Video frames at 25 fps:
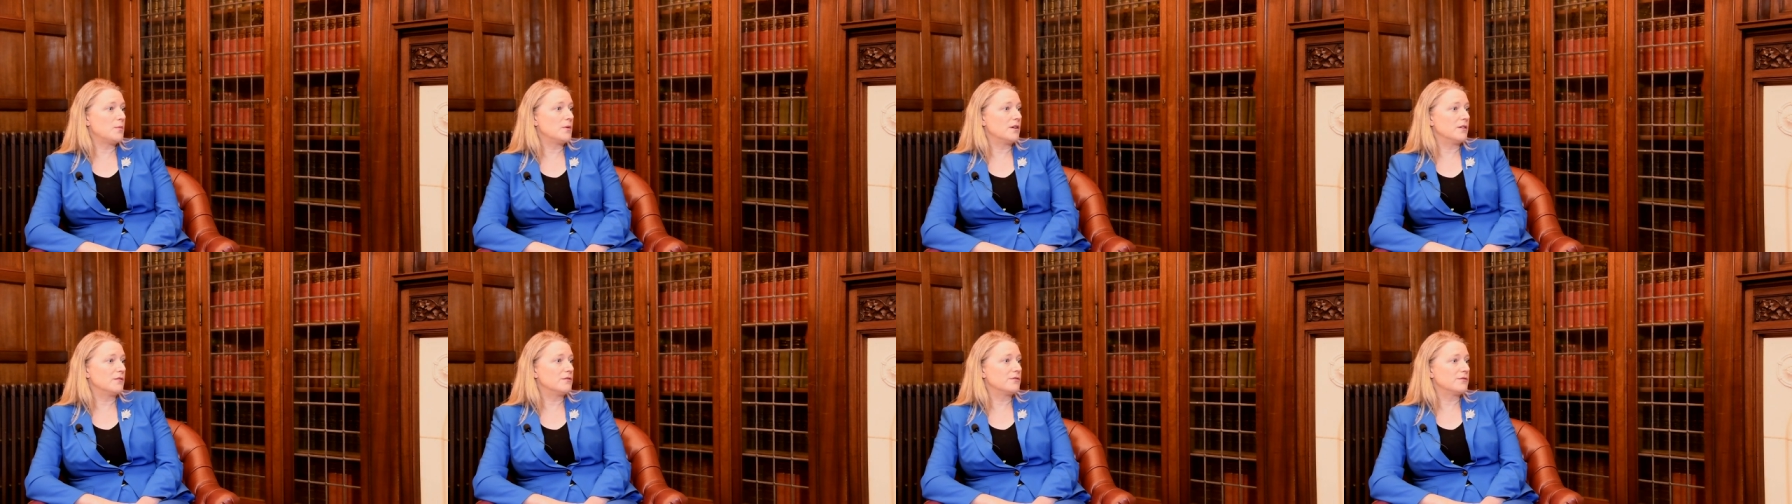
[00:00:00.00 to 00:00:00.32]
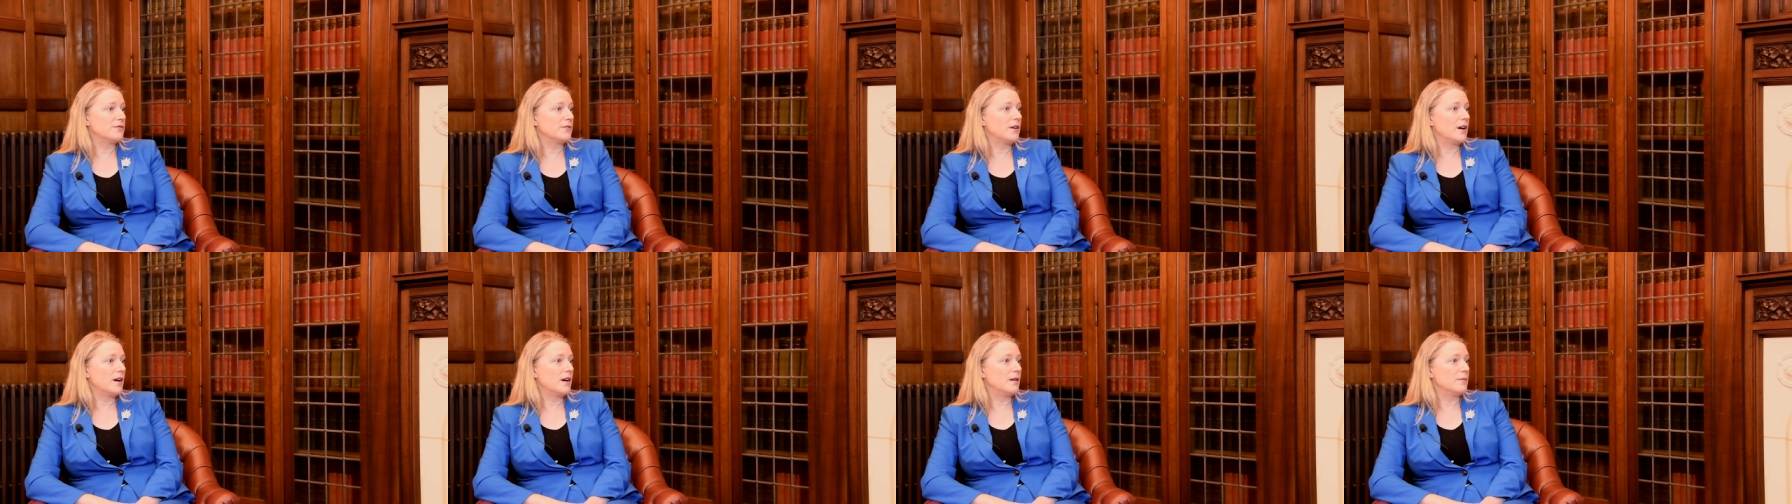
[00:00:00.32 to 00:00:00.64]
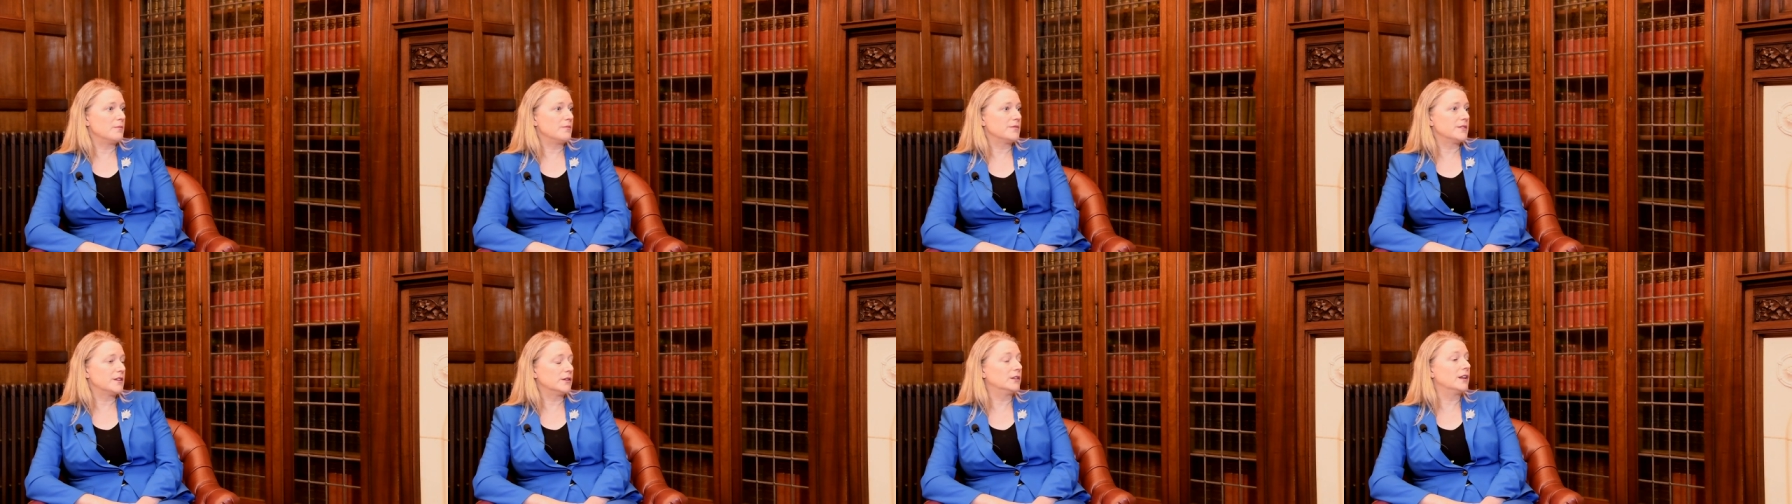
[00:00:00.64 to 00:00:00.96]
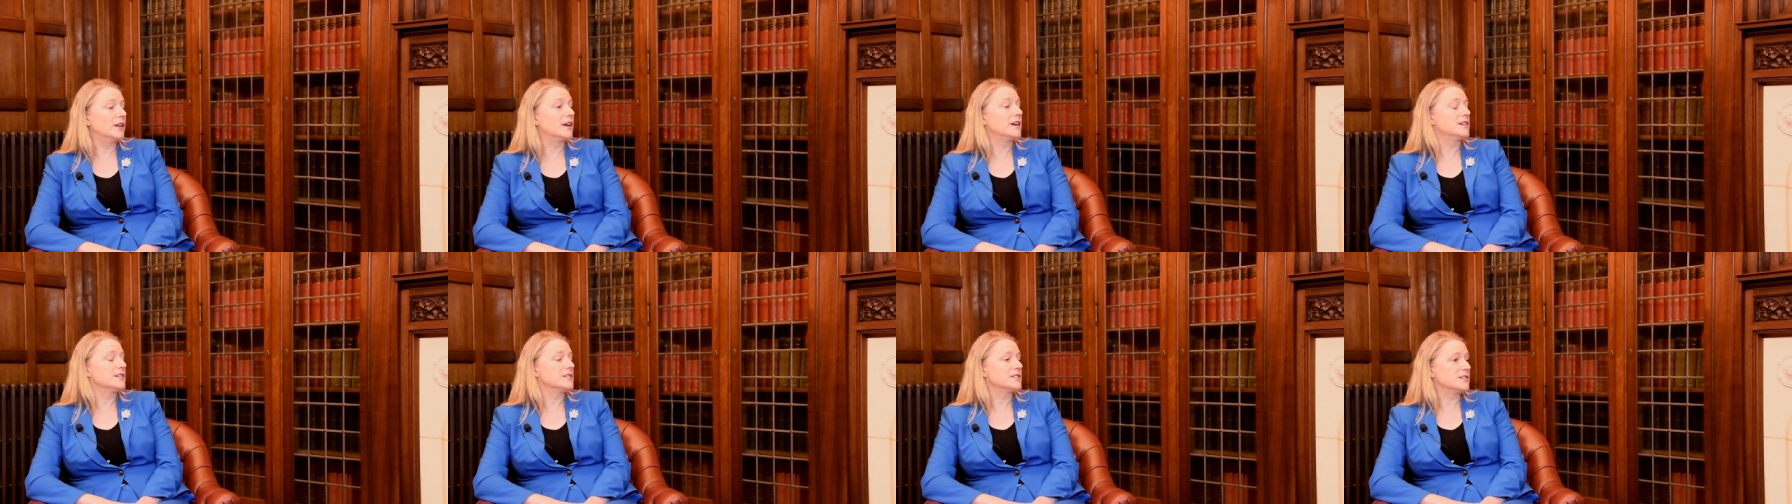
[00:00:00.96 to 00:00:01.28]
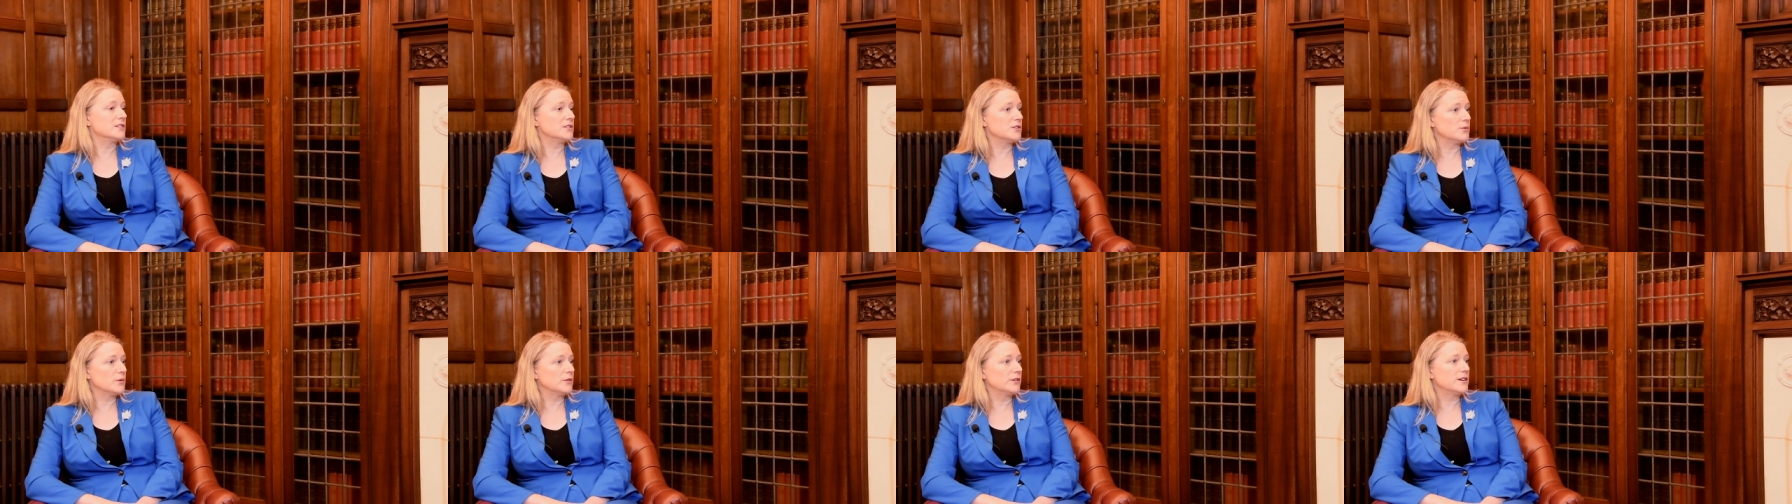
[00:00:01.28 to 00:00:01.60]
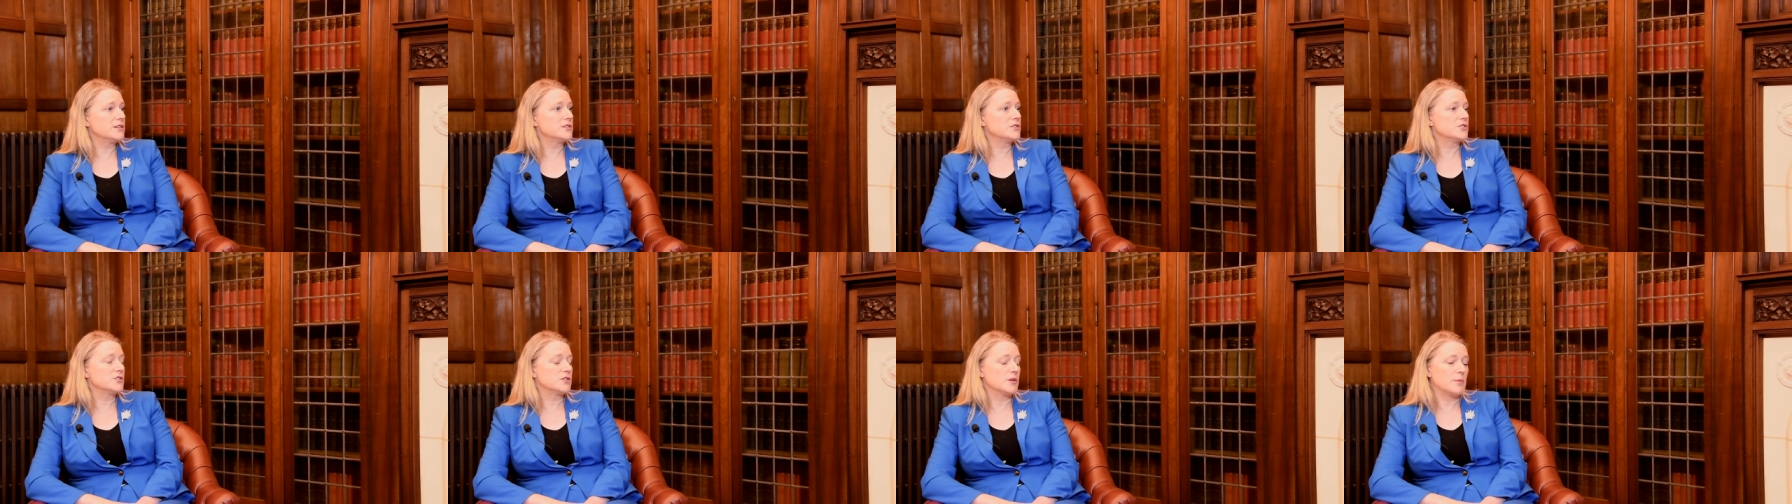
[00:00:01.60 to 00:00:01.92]
of um, the latest in the
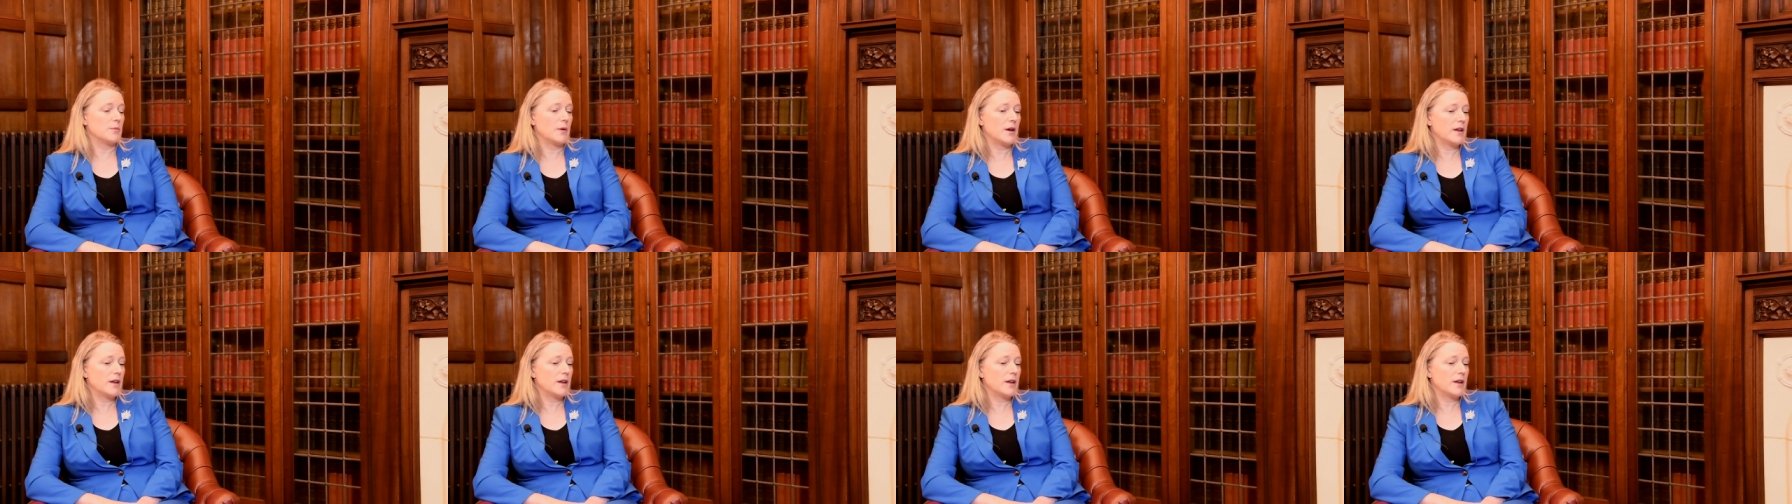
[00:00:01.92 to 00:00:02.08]
relationship.